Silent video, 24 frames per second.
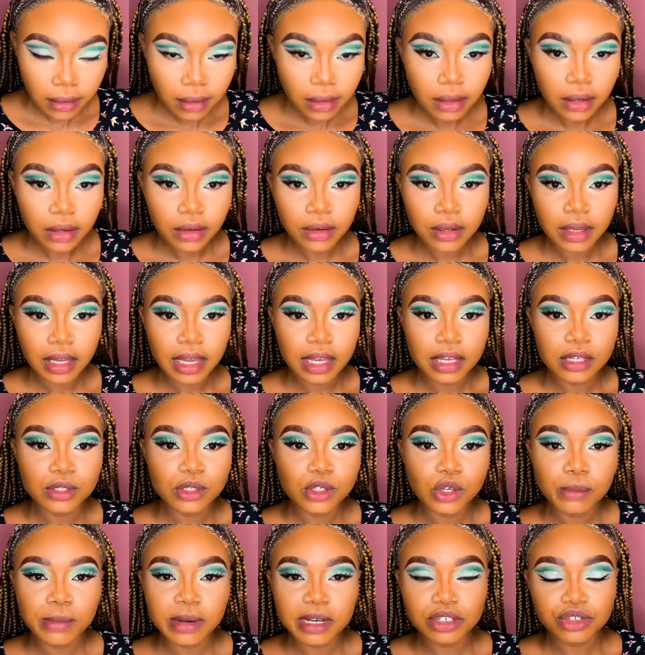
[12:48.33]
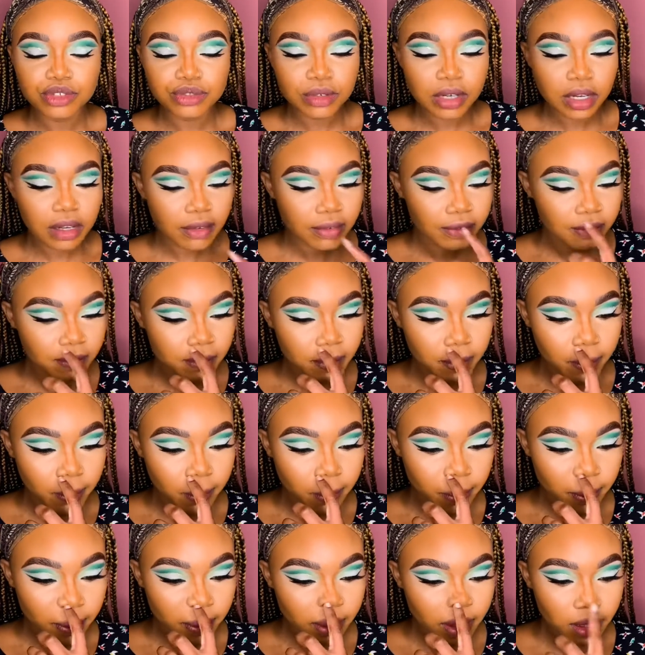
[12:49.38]
Okay, so my trick for
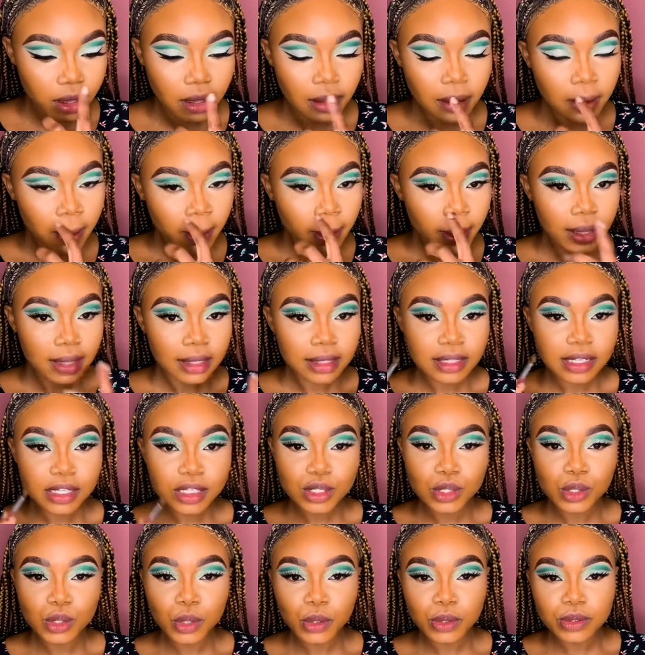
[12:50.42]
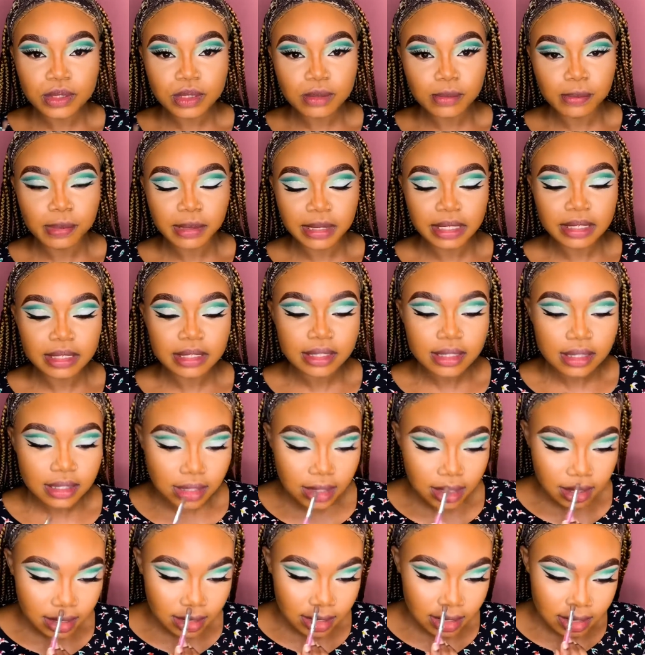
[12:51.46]
this nose bit
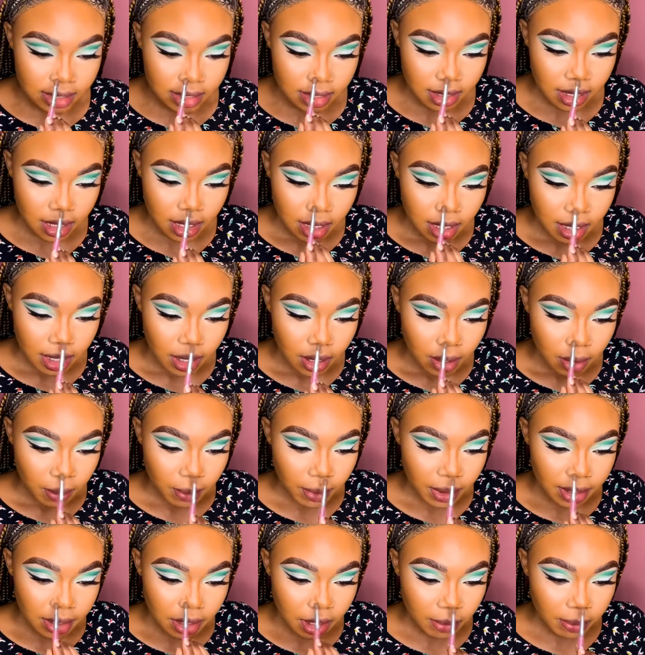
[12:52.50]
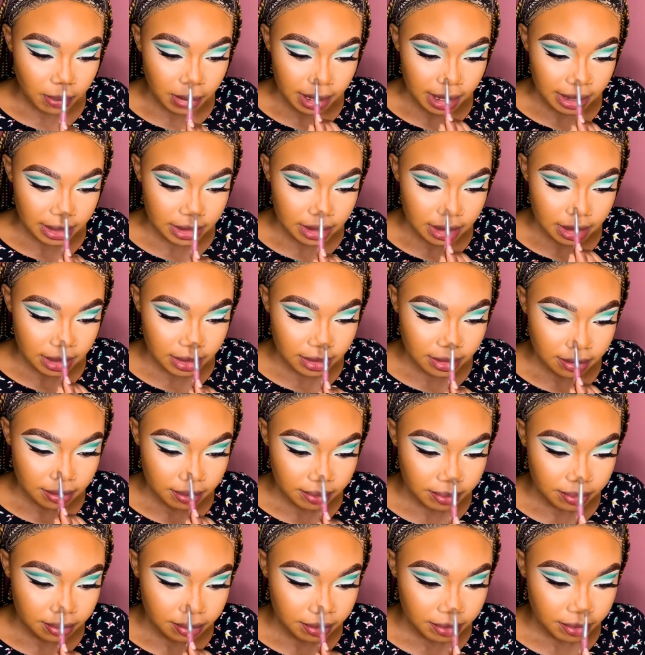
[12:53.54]
is, when you're blending,
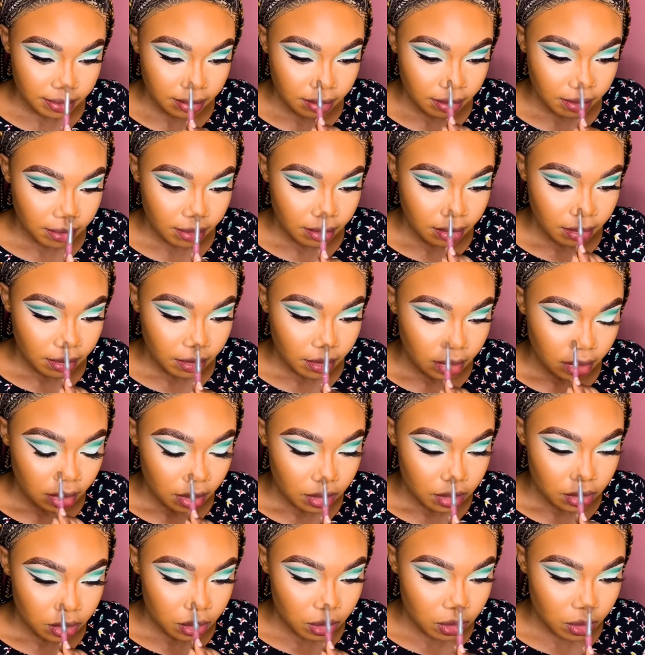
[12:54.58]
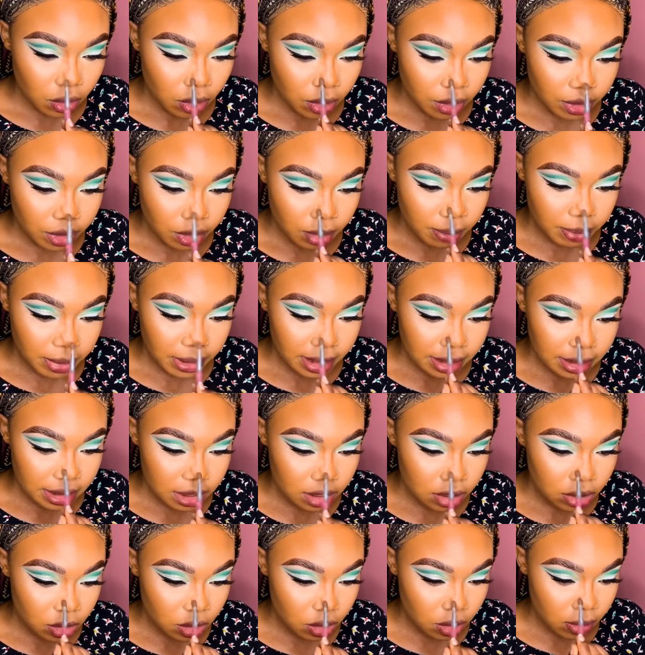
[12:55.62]
do all your blending
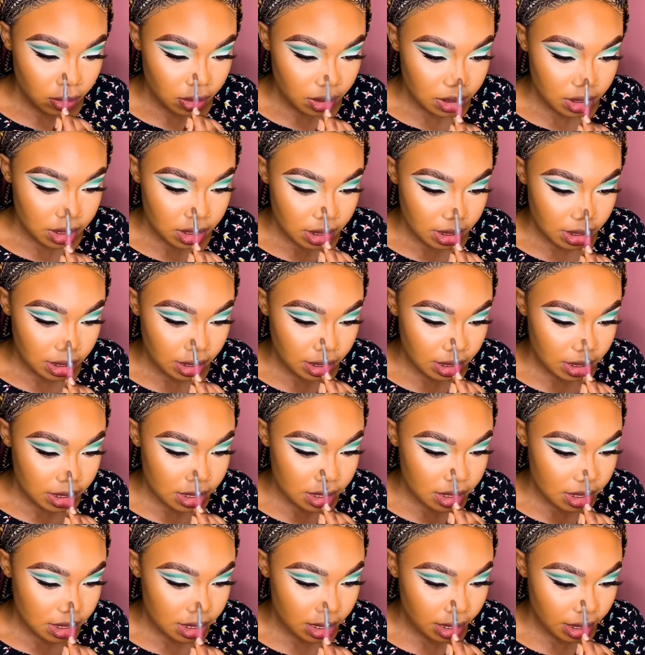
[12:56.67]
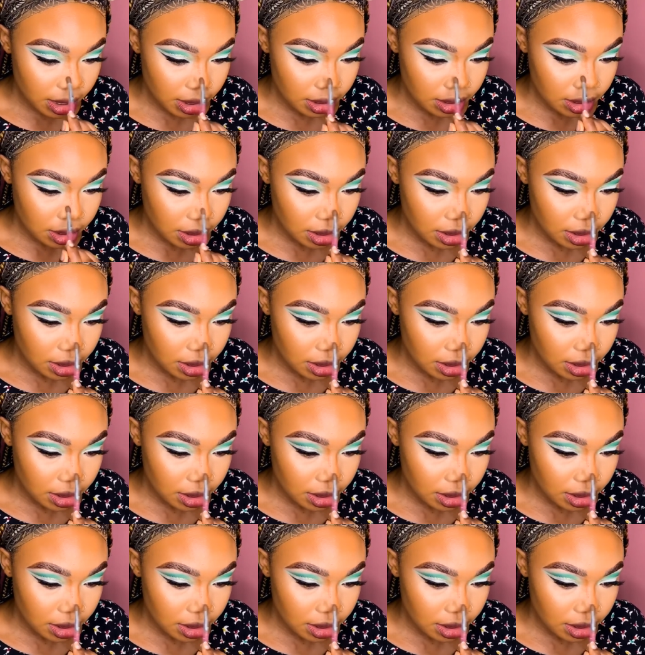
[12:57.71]
towards the inside.